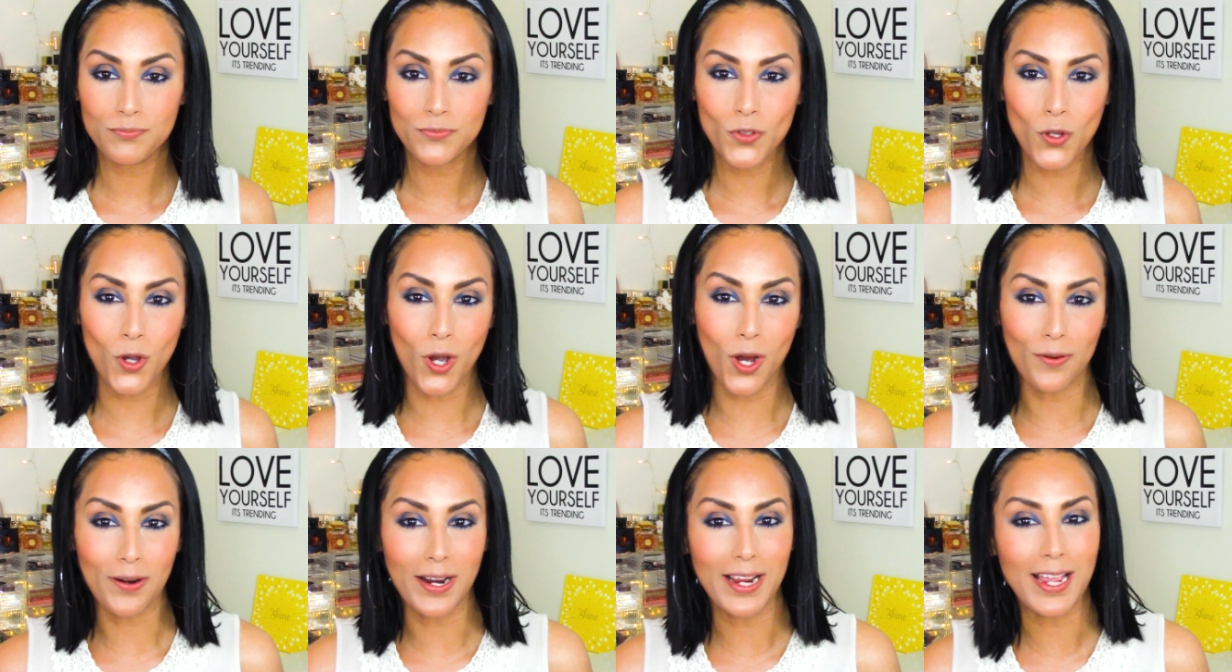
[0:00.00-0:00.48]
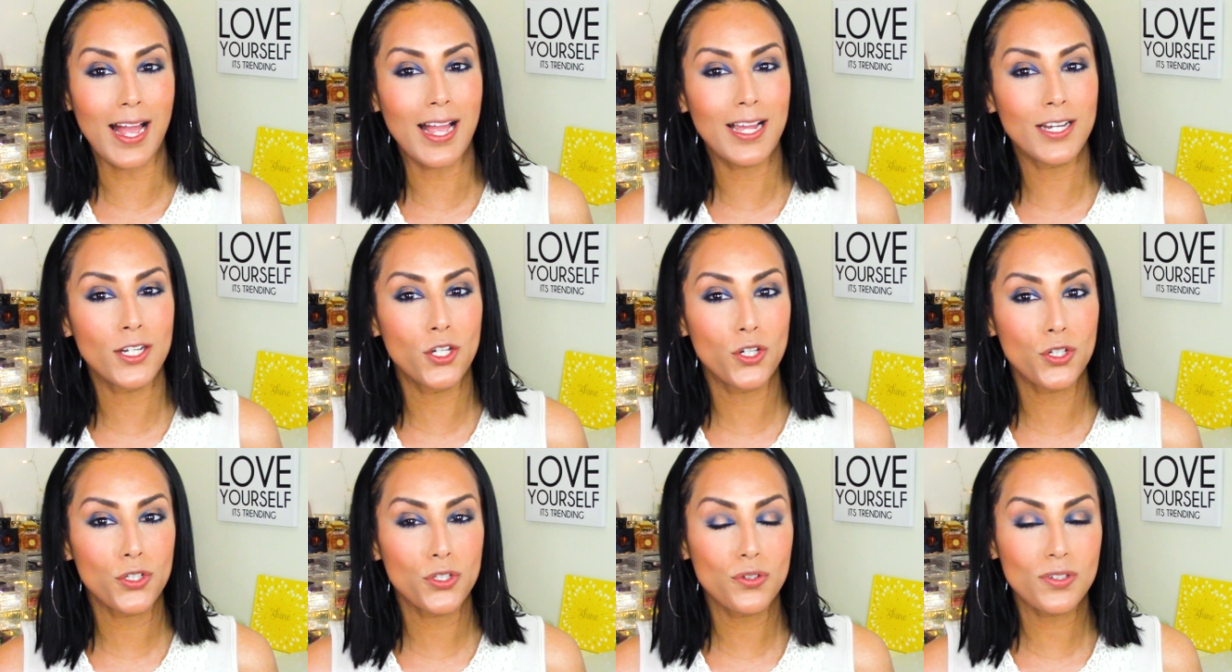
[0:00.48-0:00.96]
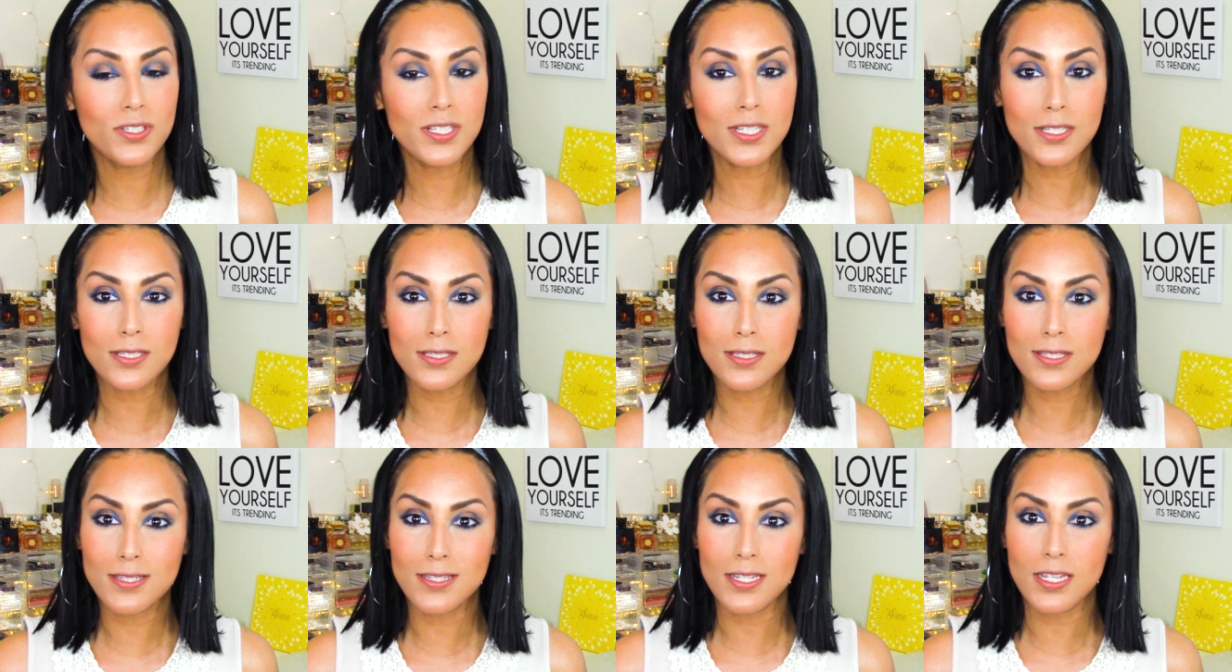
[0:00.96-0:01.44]
all right, I know you
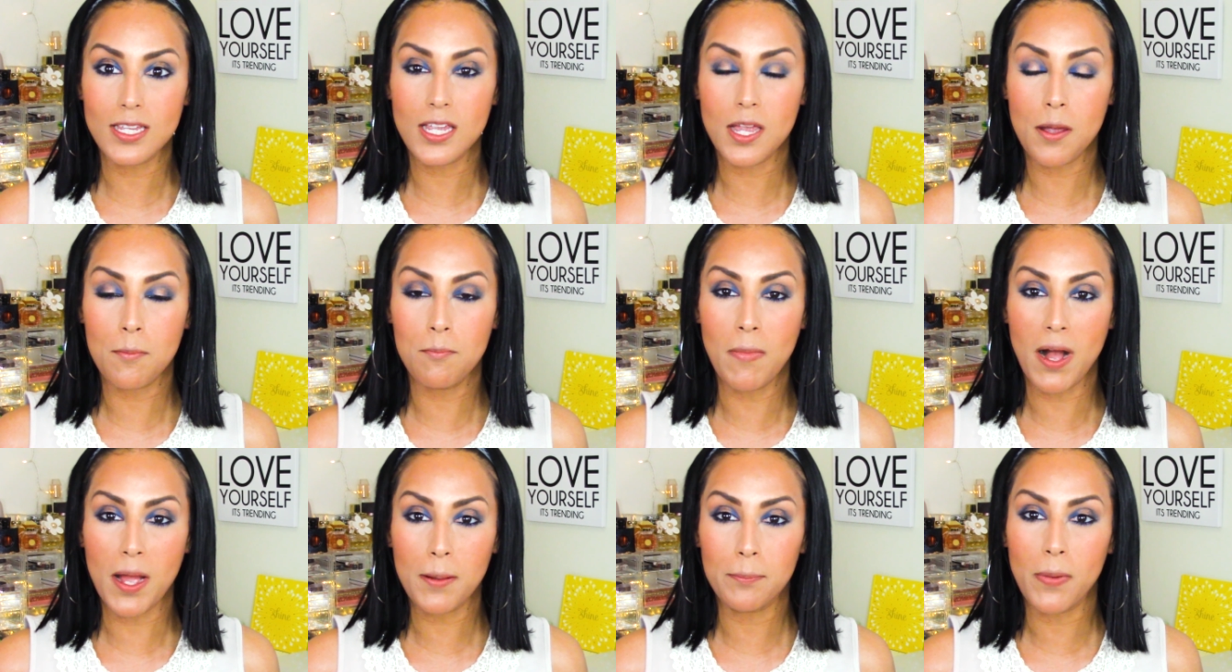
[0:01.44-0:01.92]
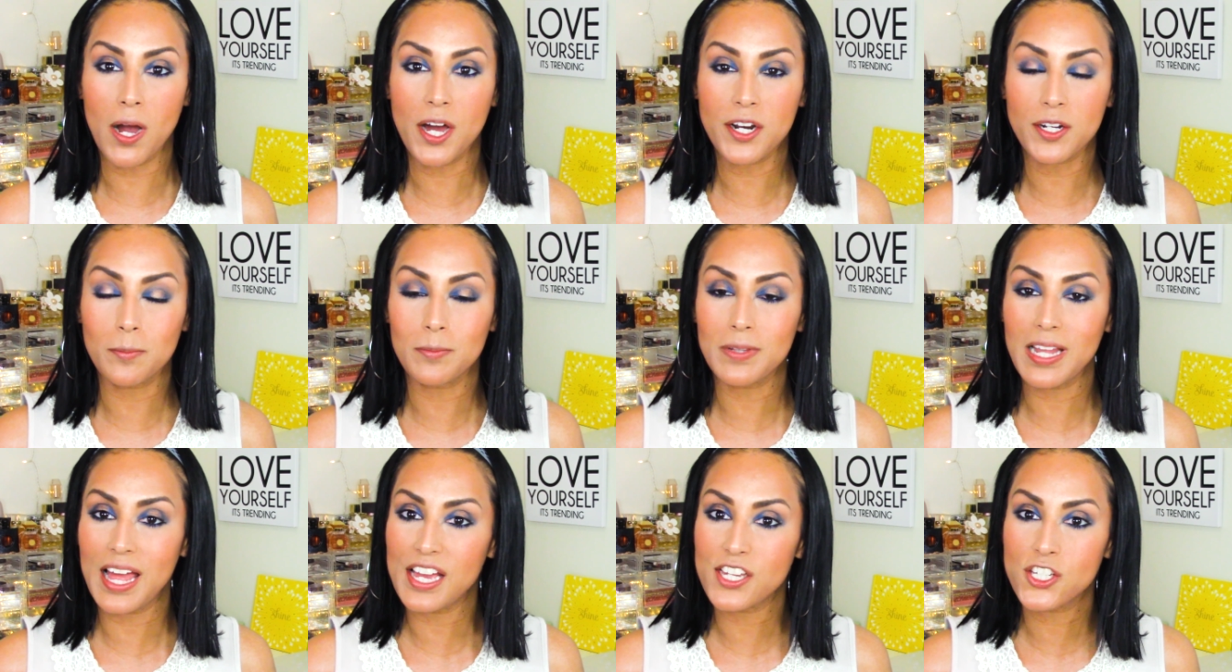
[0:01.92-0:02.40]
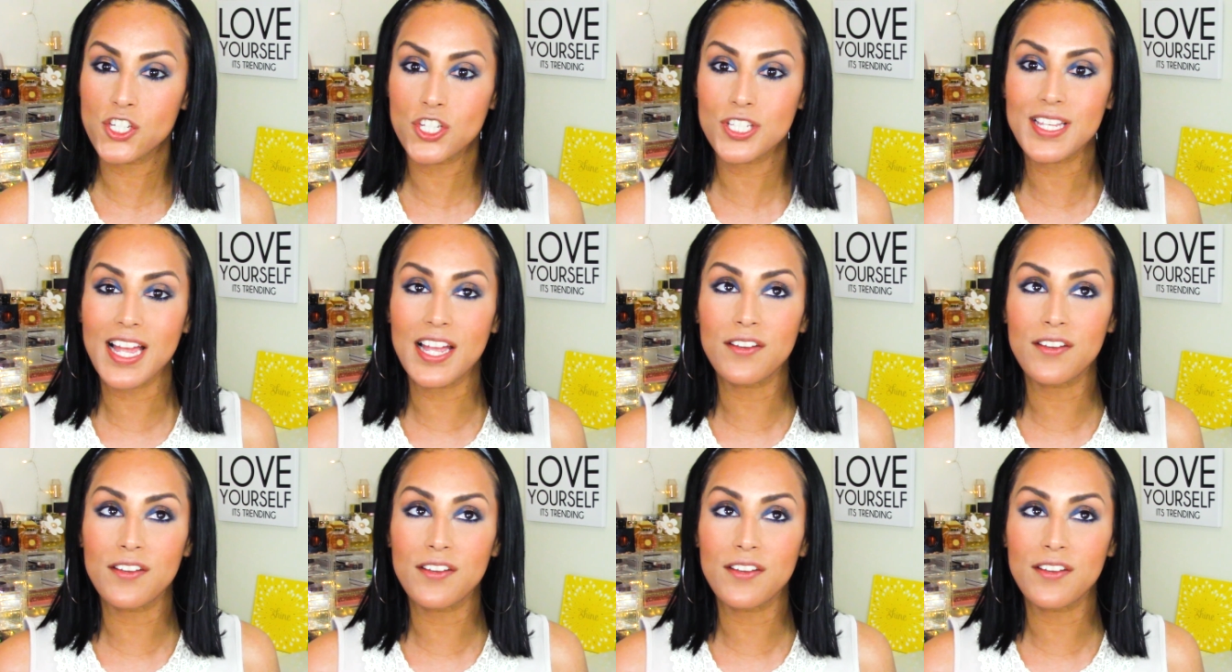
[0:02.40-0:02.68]
can see my bottom lashes.